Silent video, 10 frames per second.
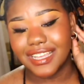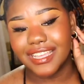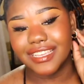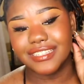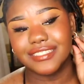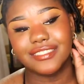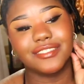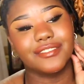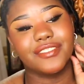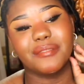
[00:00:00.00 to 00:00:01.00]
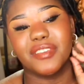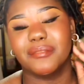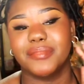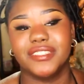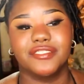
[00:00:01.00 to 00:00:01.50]
And you can find me
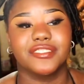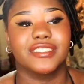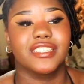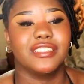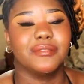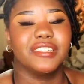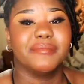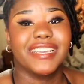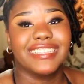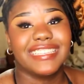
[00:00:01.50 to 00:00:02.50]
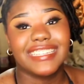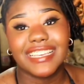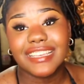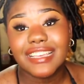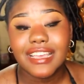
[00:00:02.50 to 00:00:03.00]
on Pinterest, keyword
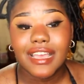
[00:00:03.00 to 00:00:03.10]
Meglina.